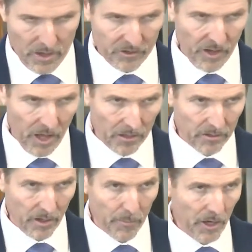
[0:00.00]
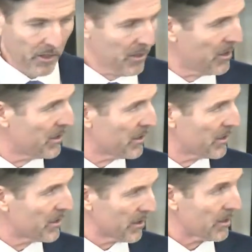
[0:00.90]
How's that? Is that better?
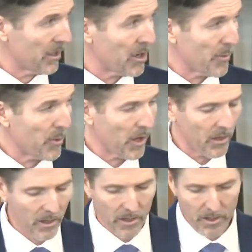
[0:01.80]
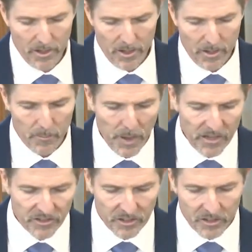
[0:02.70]
Can you hear me well?
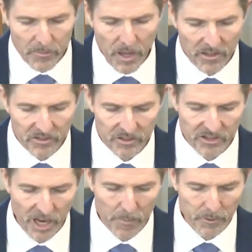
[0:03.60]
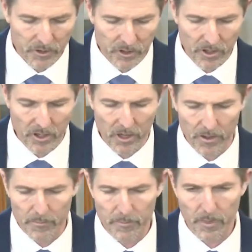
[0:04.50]
Basically makes the
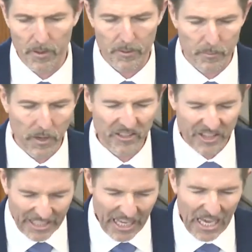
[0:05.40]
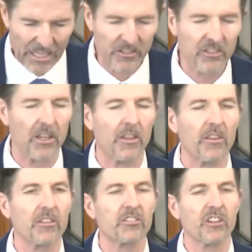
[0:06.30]
chapter, makes the case
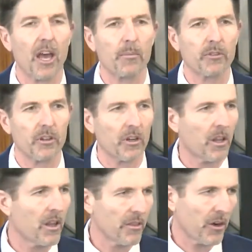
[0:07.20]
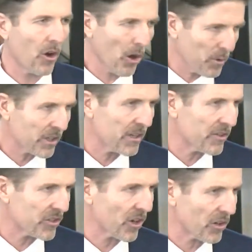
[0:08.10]
in this chapter that all
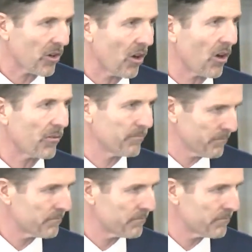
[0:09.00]
believers are called